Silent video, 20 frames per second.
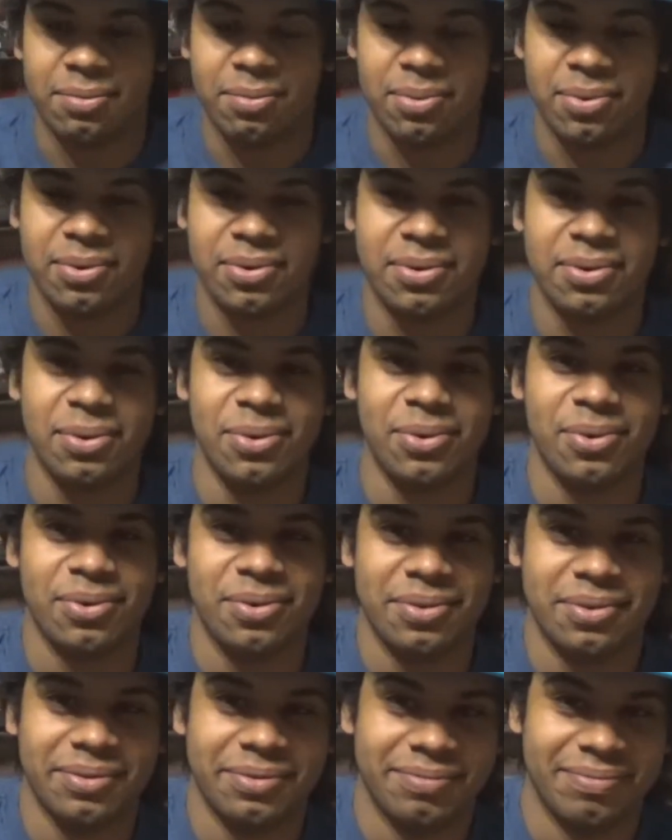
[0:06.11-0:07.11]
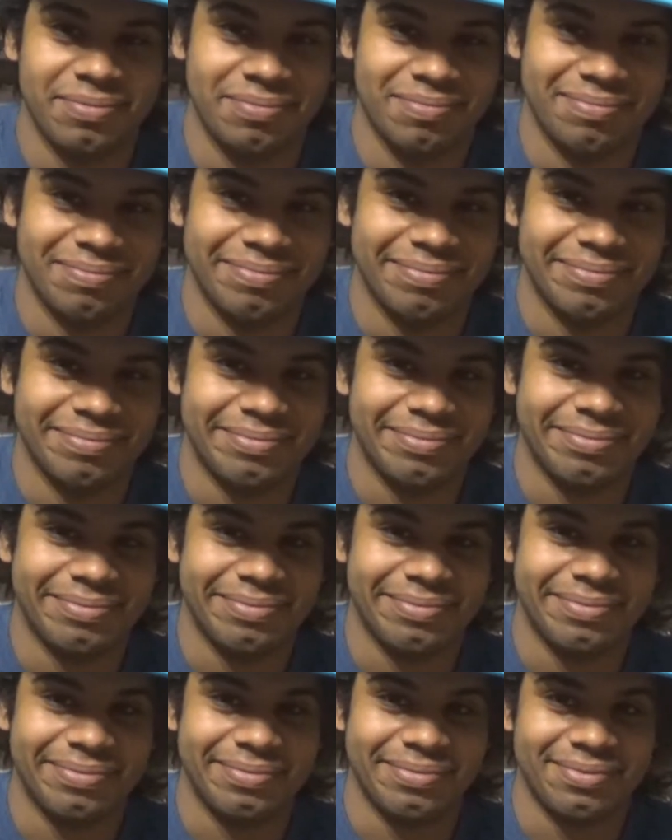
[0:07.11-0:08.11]
Woohoo!
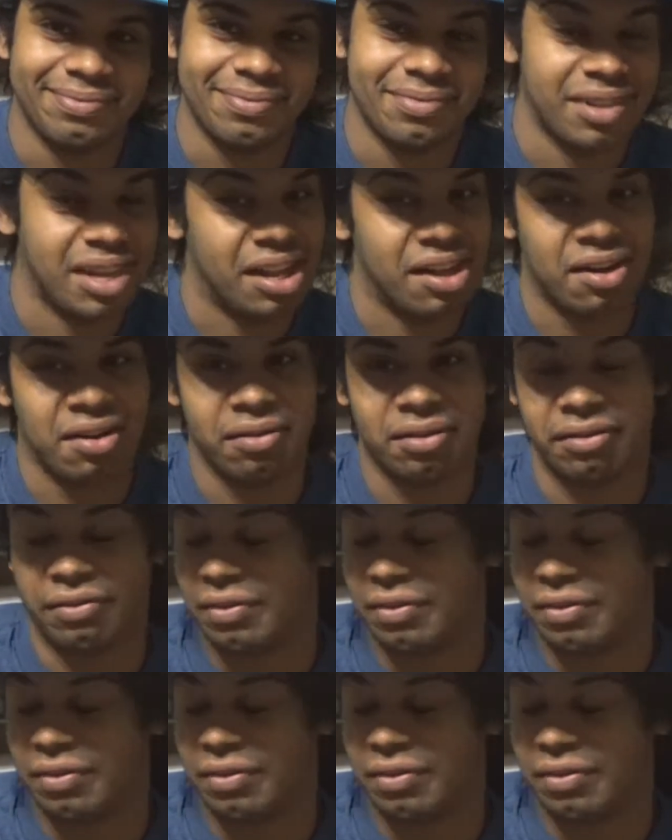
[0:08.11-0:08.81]
I don't know what the